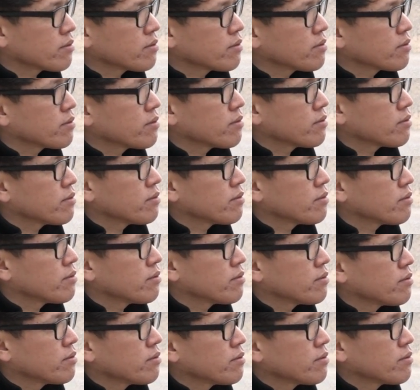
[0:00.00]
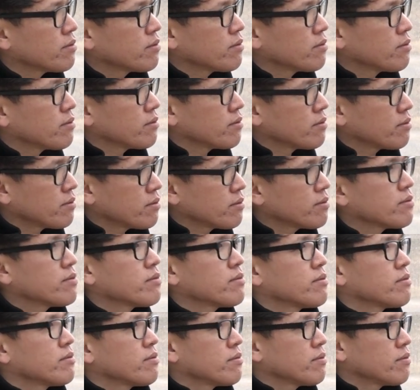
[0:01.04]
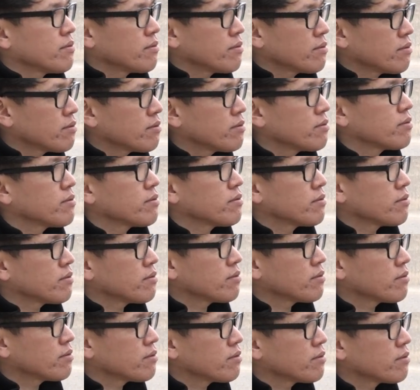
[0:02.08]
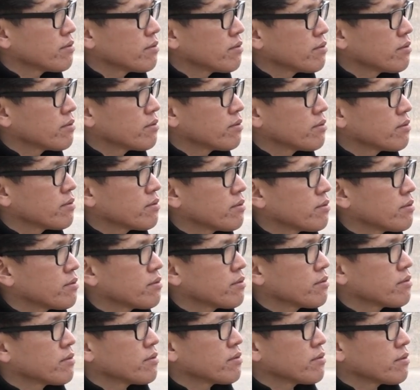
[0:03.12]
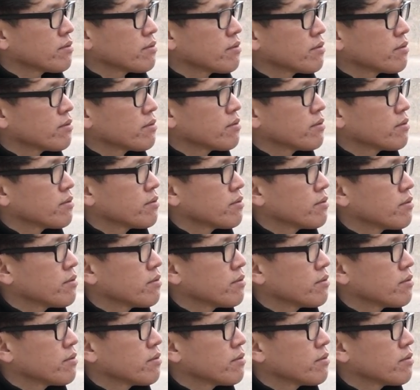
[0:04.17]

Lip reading: [no speech]